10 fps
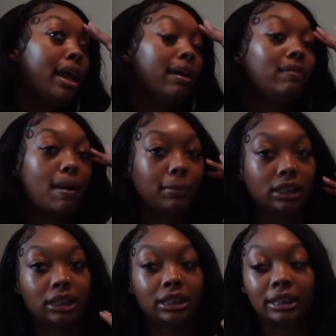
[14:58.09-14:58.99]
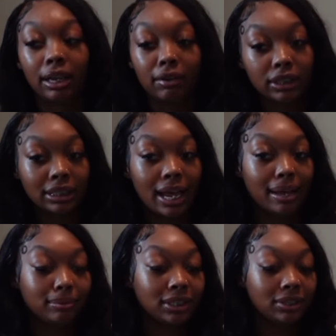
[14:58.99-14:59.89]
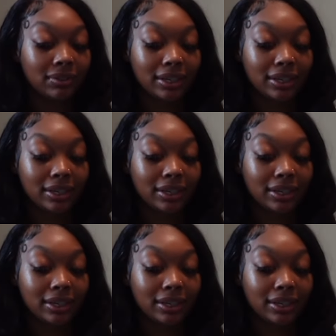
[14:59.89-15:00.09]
if i'm a silver type jewelry